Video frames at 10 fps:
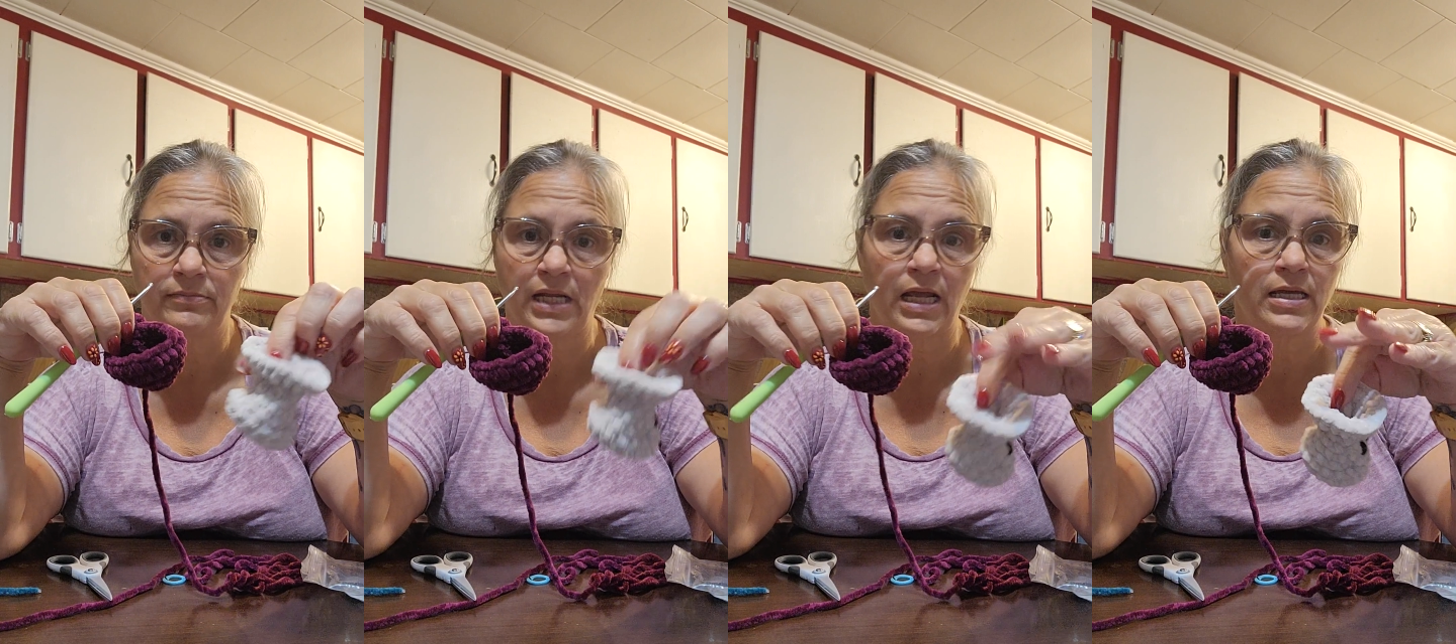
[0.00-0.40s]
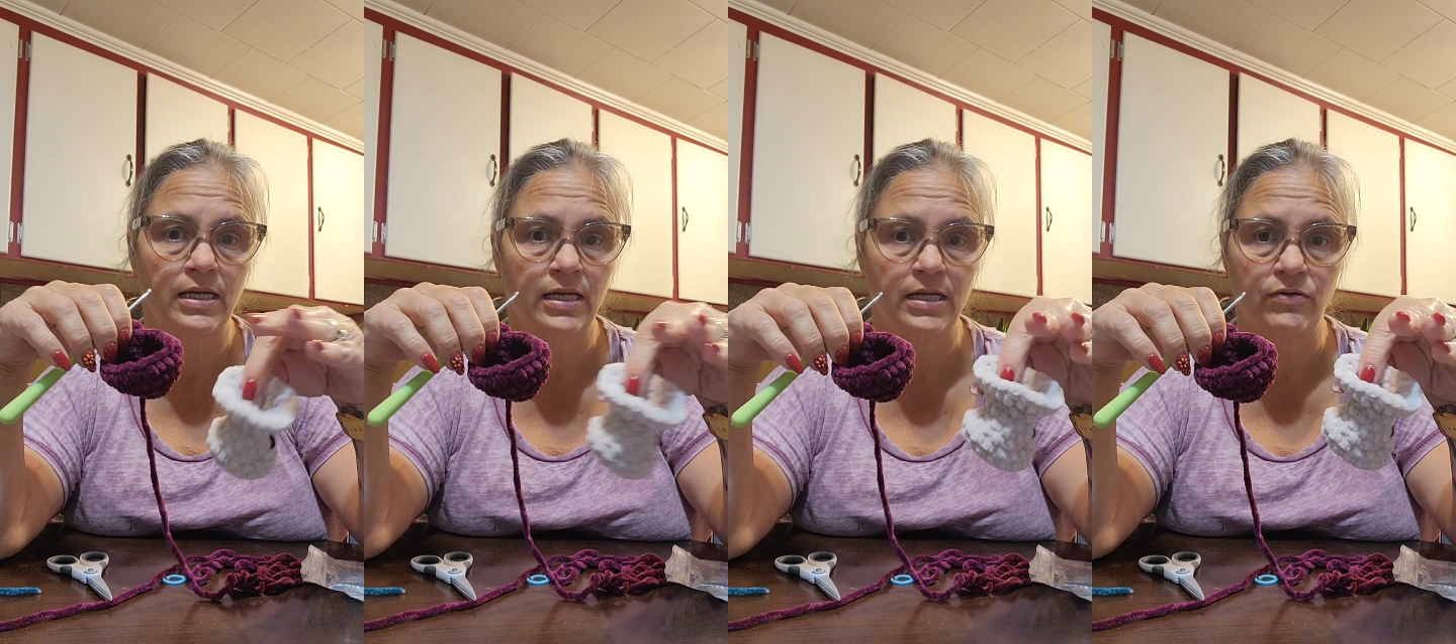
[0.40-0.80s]

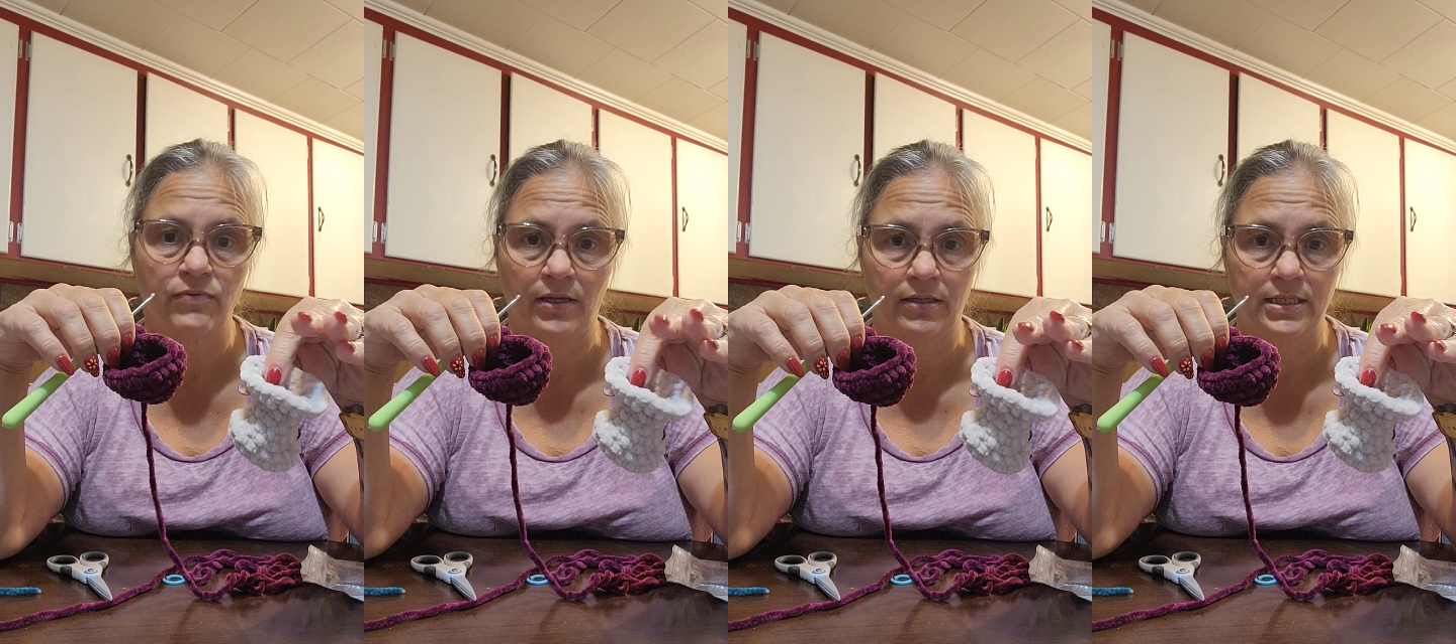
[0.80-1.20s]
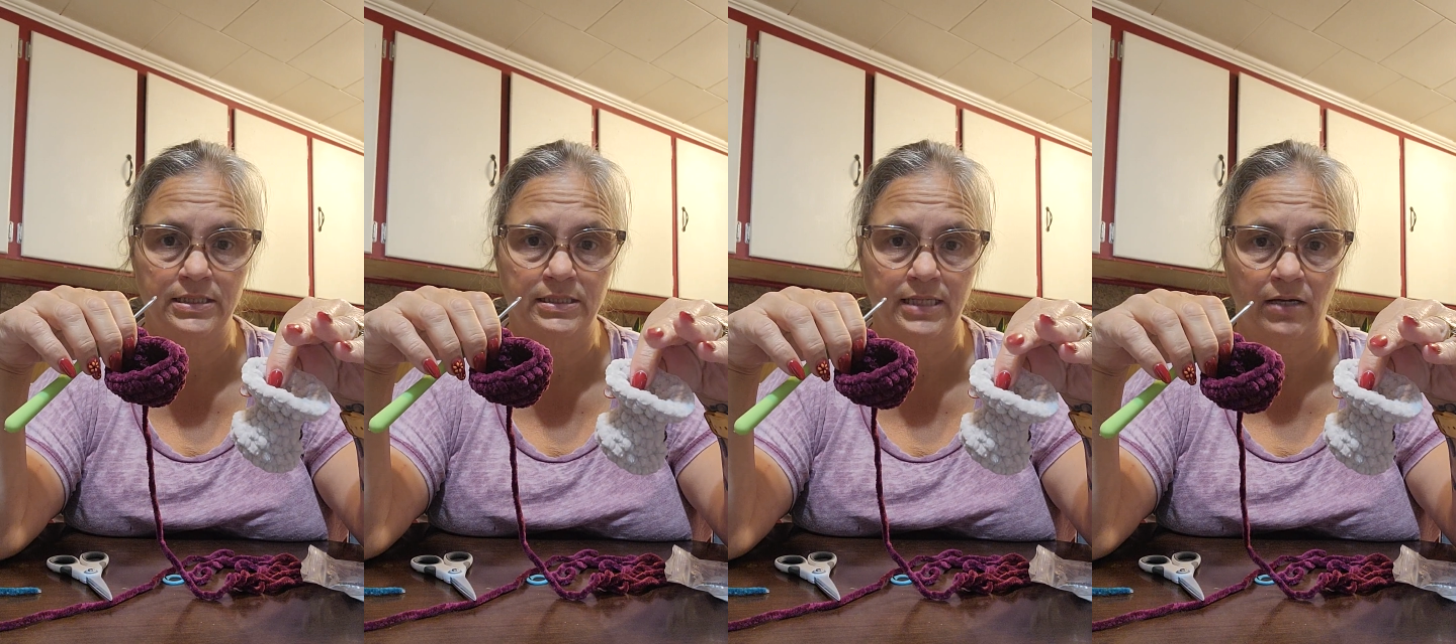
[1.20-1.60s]
It really
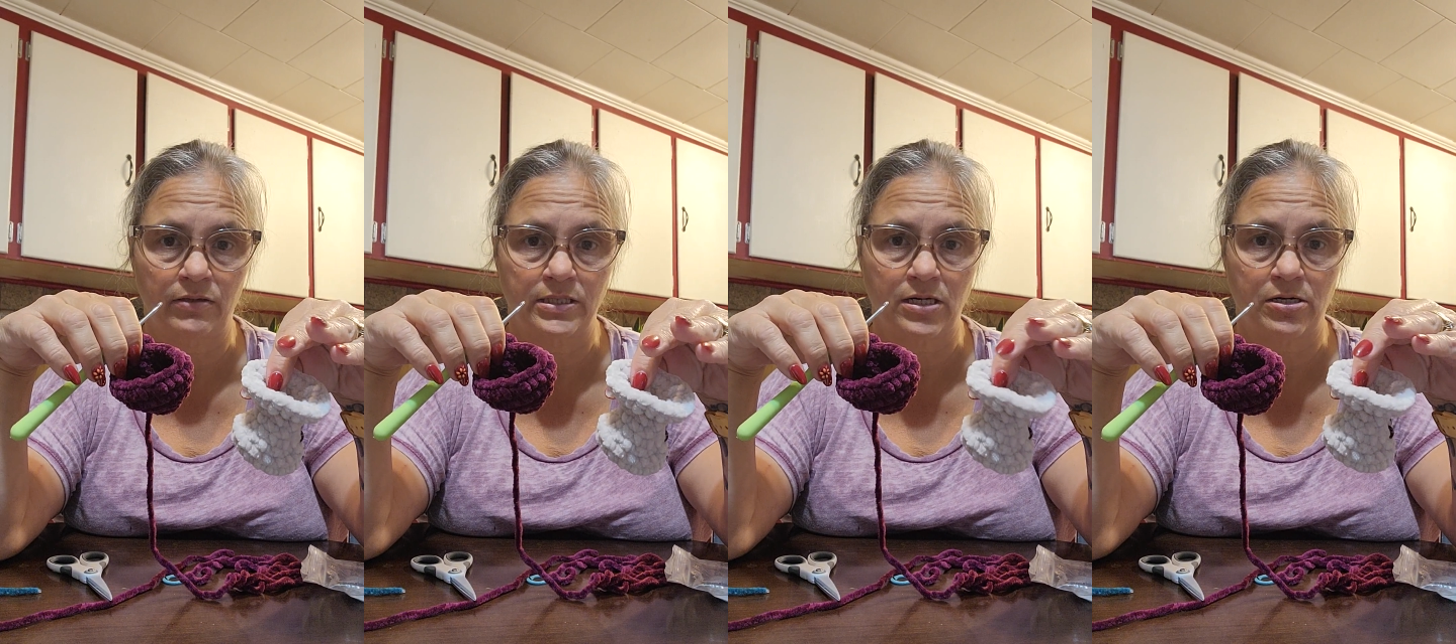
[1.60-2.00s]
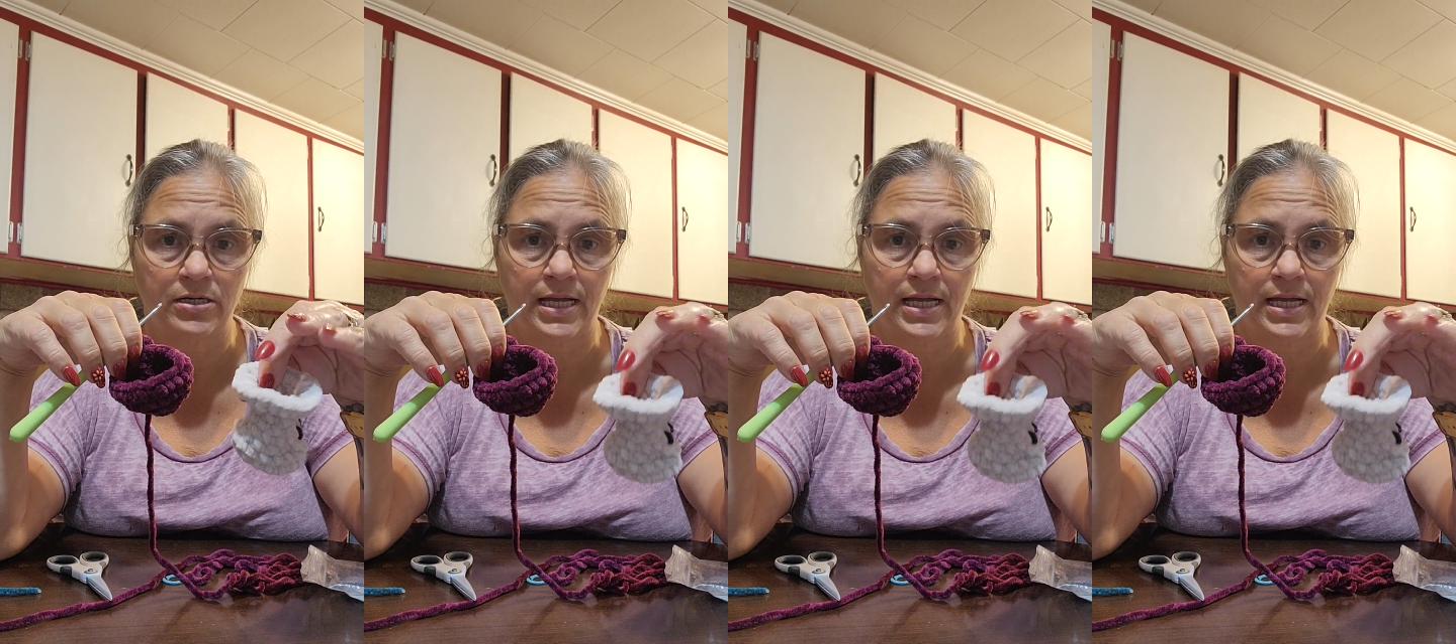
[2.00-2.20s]
doesn't sound as hard